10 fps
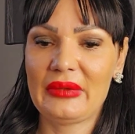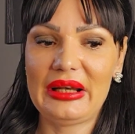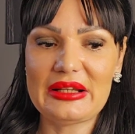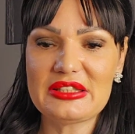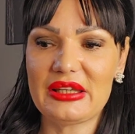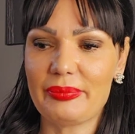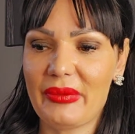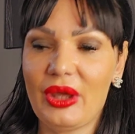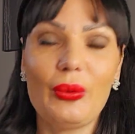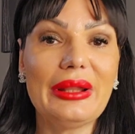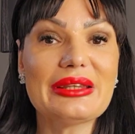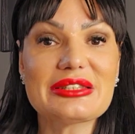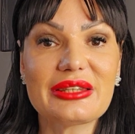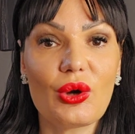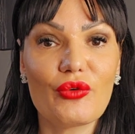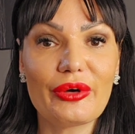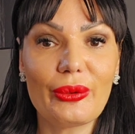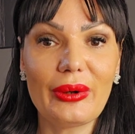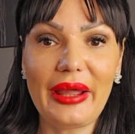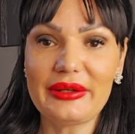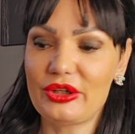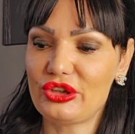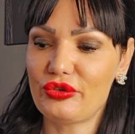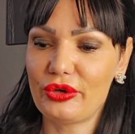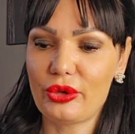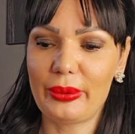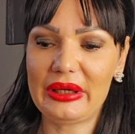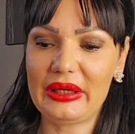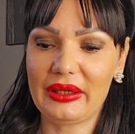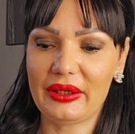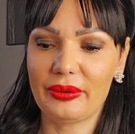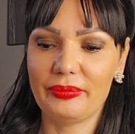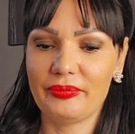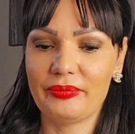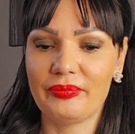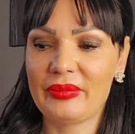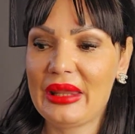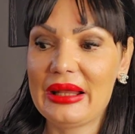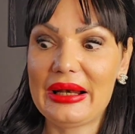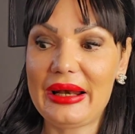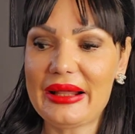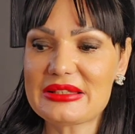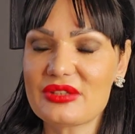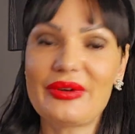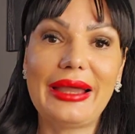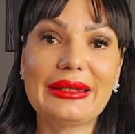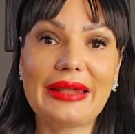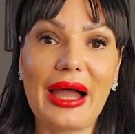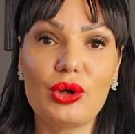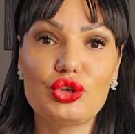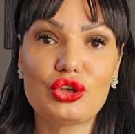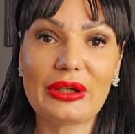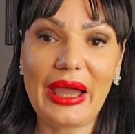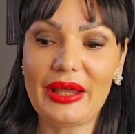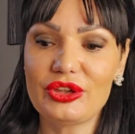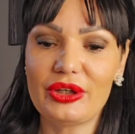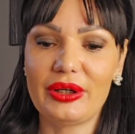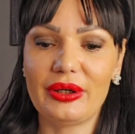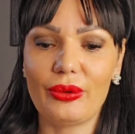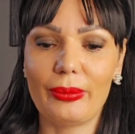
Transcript: Let's see. What is the overall energy for your reading? Let's find out together.